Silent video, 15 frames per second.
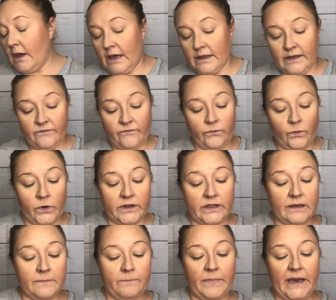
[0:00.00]
And then for
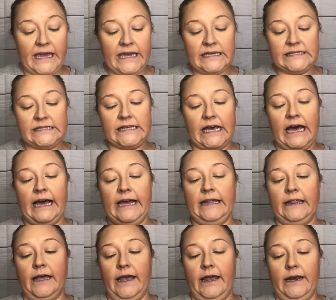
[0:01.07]
the base
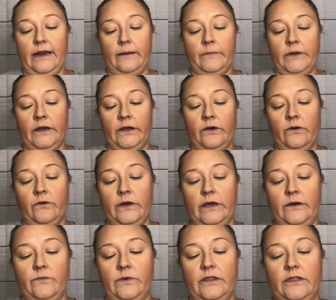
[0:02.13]
highlight, I'm going to go
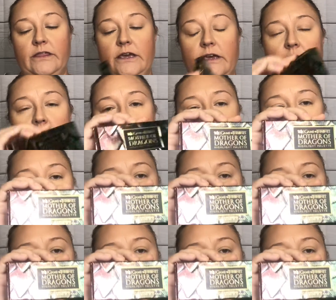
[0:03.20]
in with the Urban